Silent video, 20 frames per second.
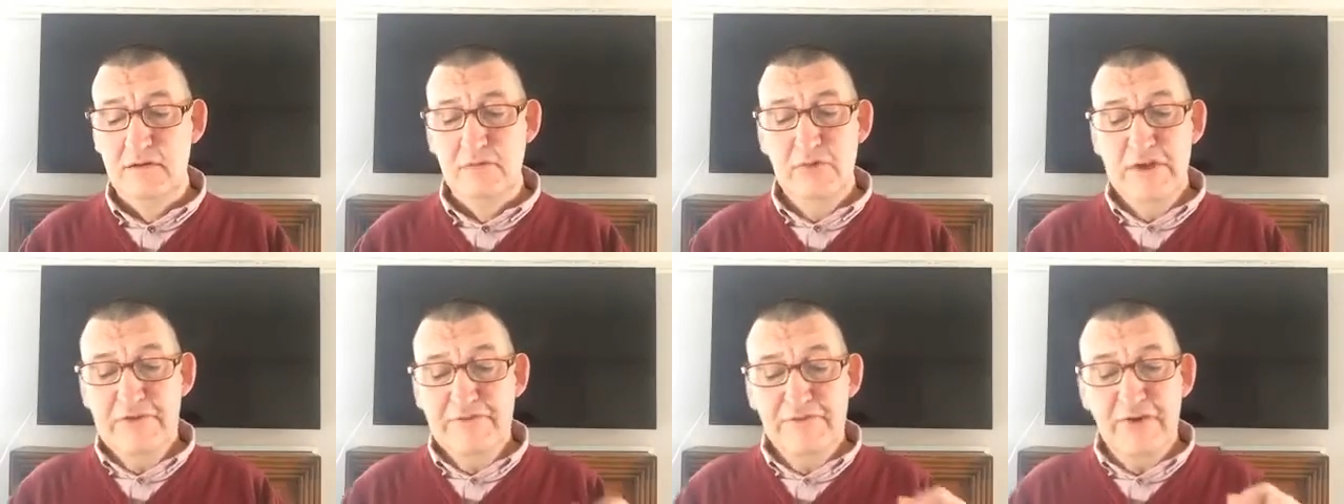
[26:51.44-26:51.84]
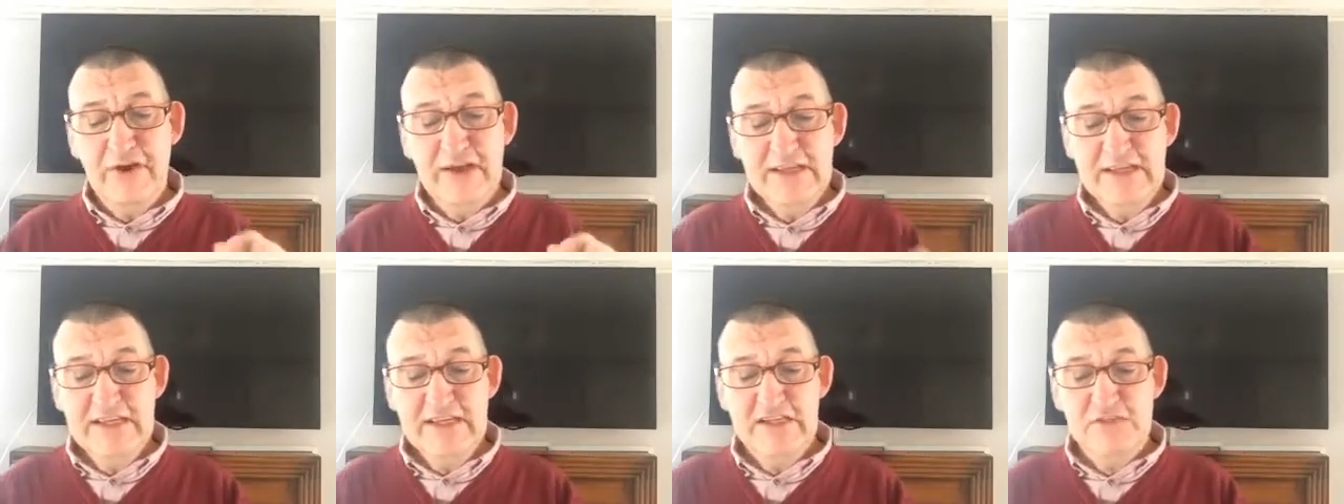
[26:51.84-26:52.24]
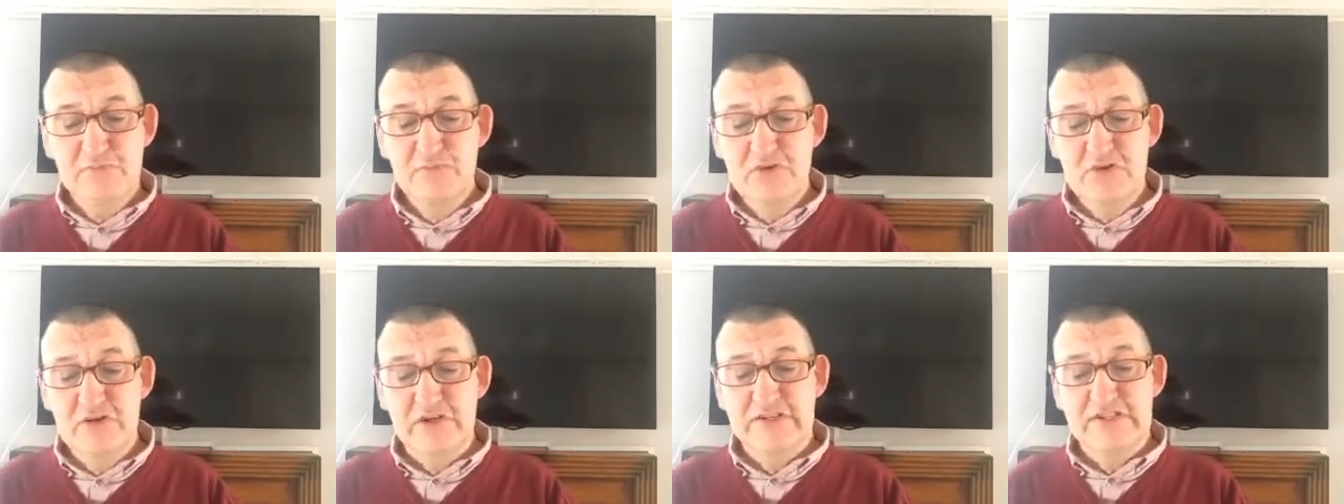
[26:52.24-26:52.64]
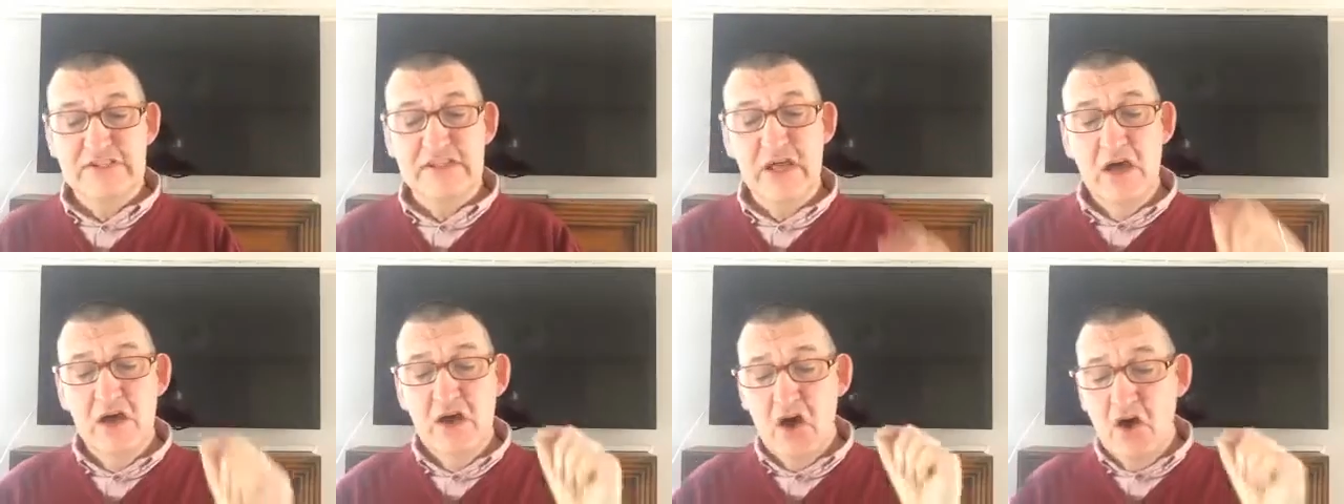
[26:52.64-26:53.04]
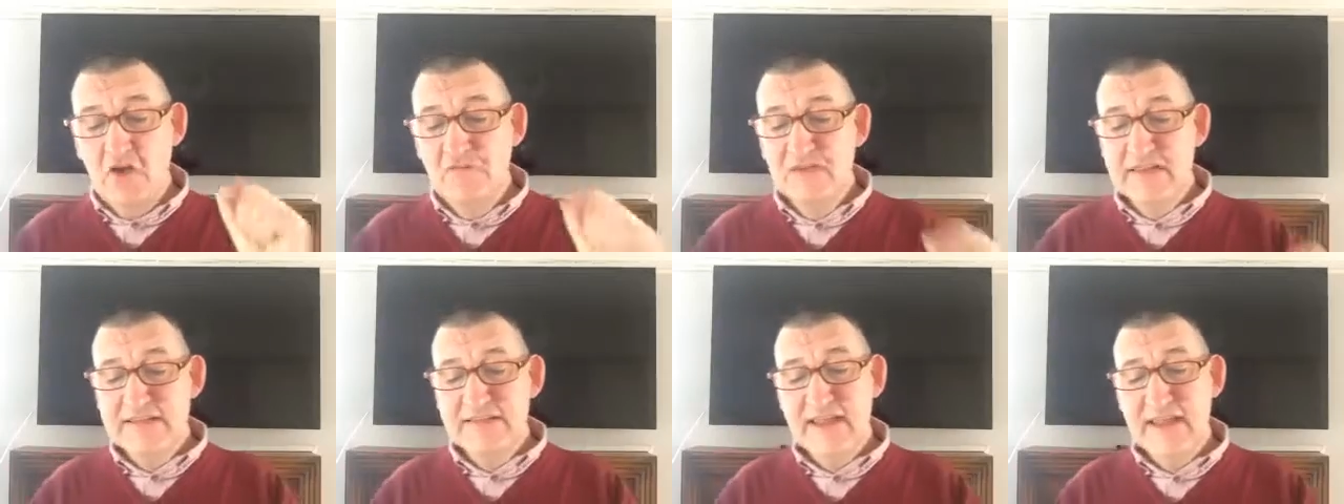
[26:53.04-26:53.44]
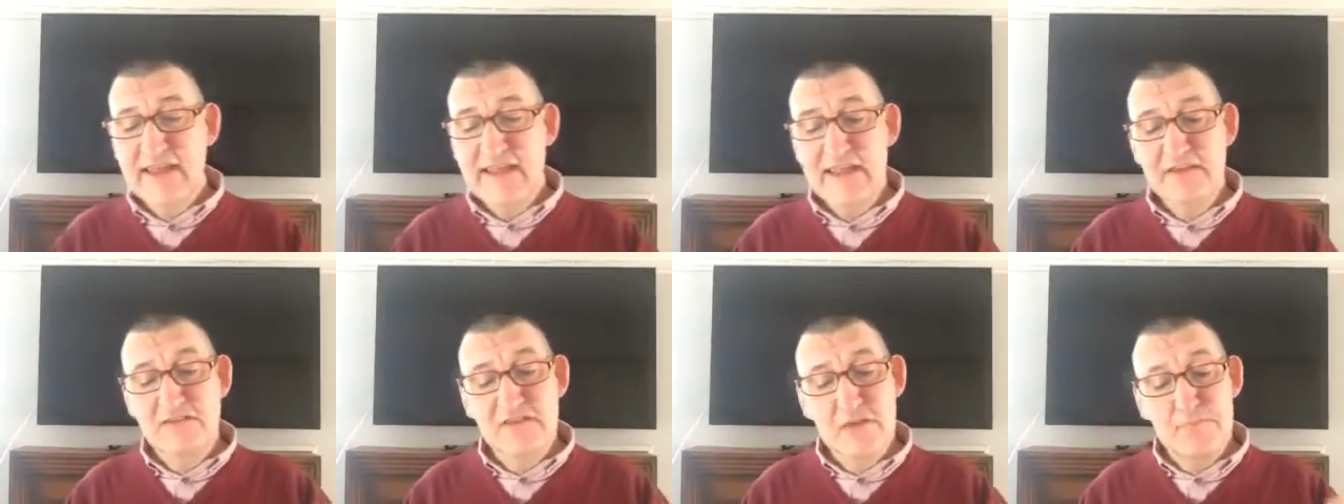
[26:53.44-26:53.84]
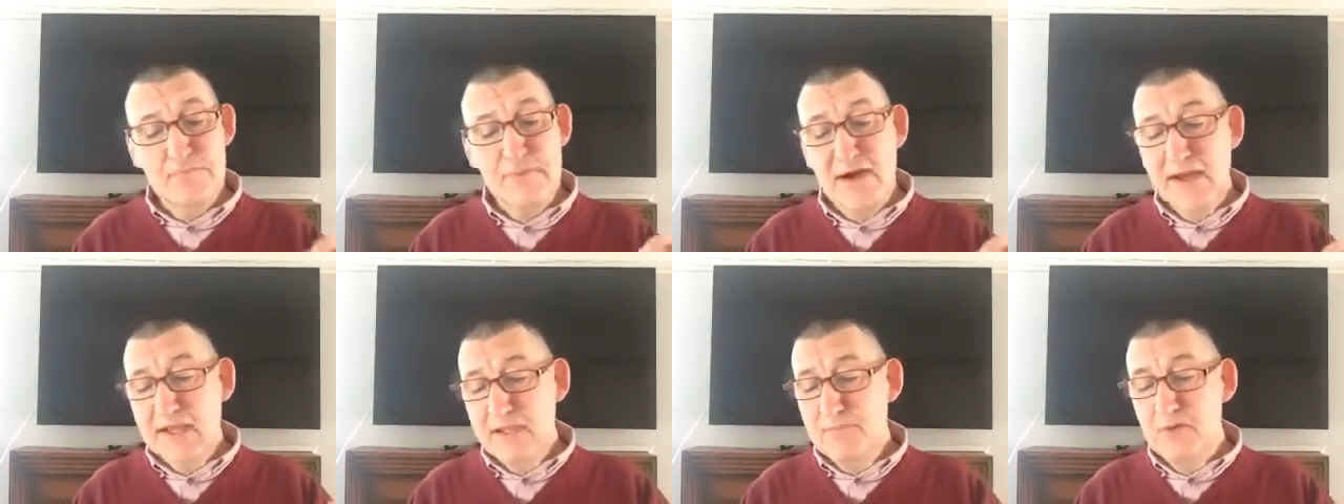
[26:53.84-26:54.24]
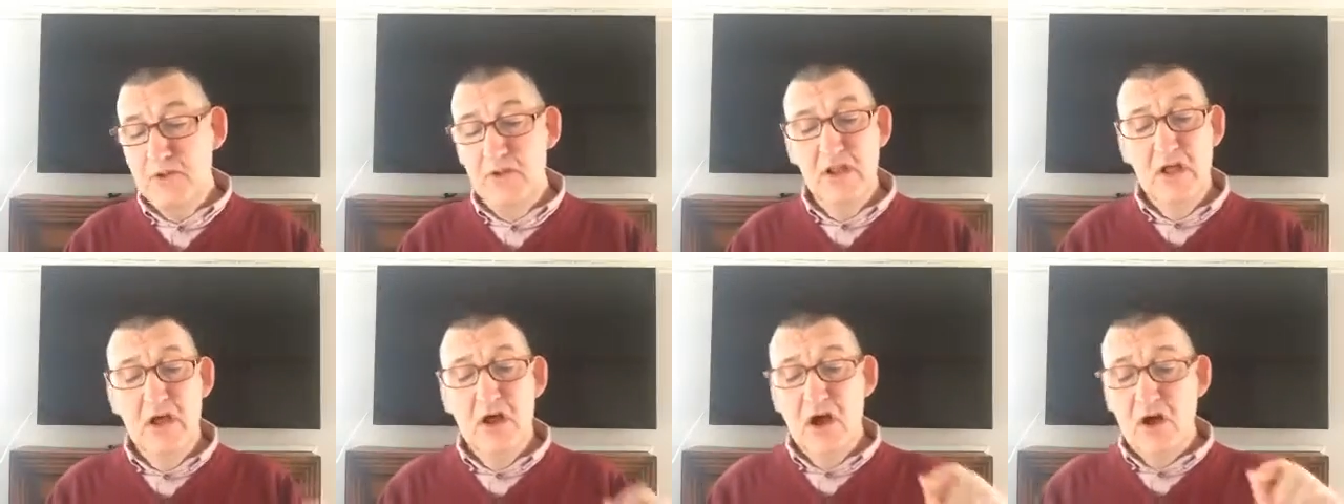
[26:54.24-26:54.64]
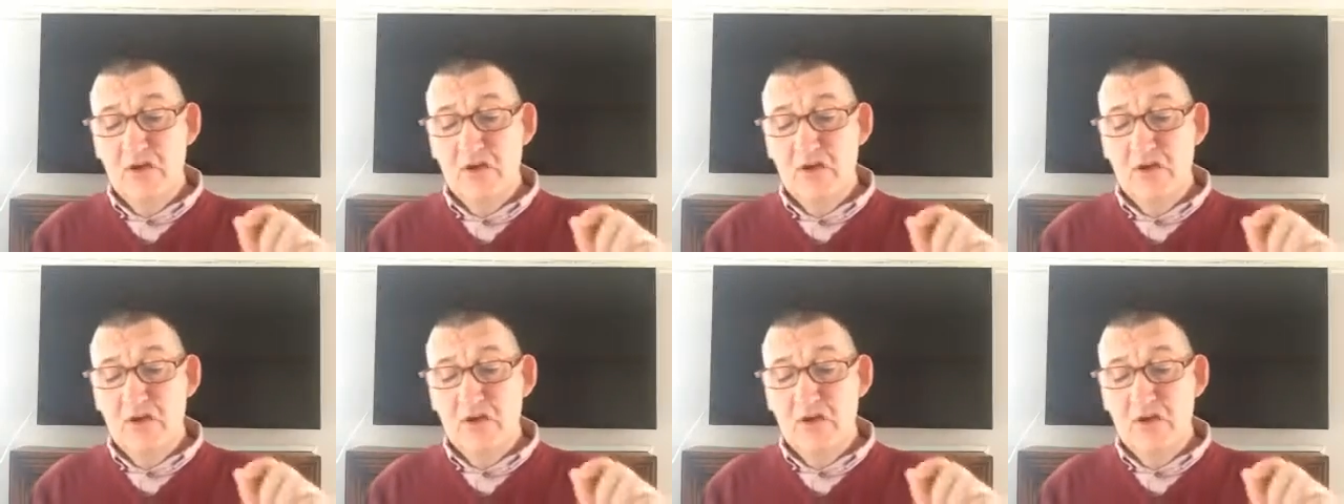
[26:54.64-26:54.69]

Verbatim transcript: We find these words on the day in the Bible,